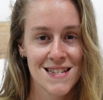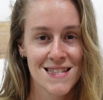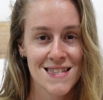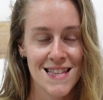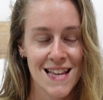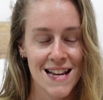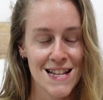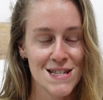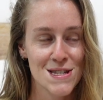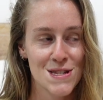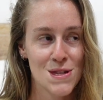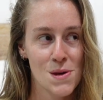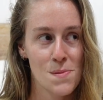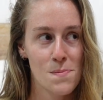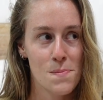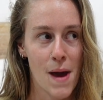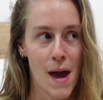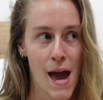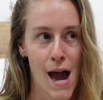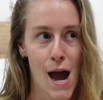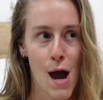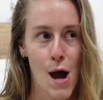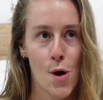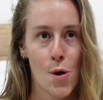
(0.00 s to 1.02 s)
that's the
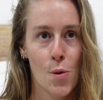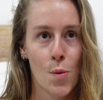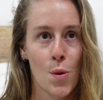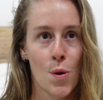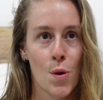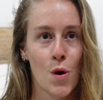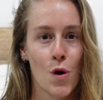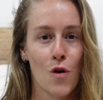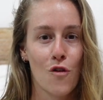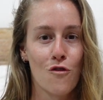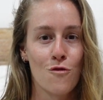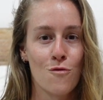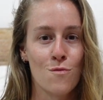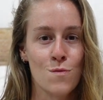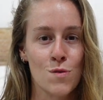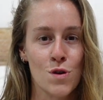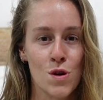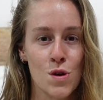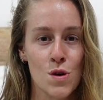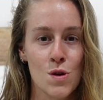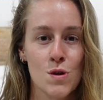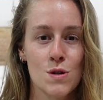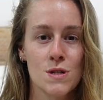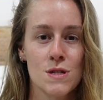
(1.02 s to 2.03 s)
power of
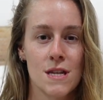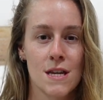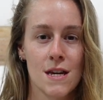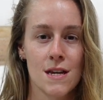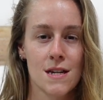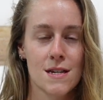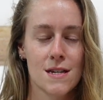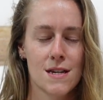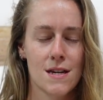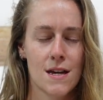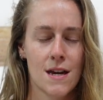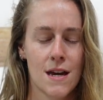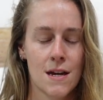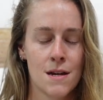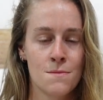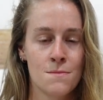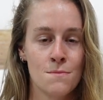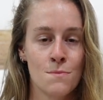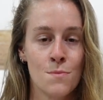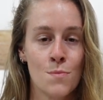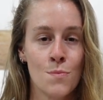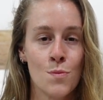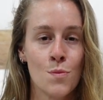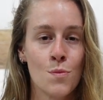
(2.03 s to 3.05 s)
music
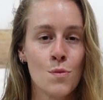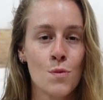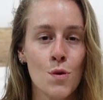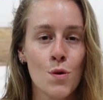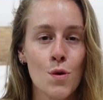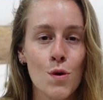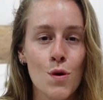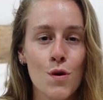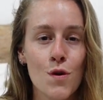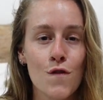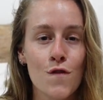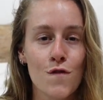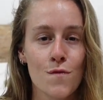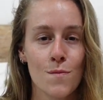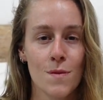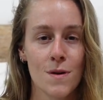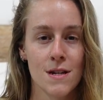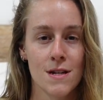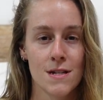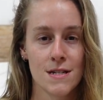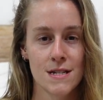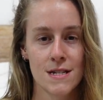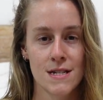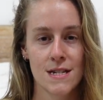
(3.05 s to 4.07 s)
and
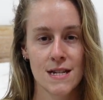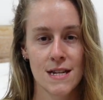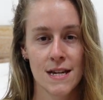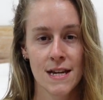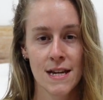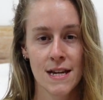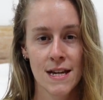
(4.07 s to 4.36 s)
movement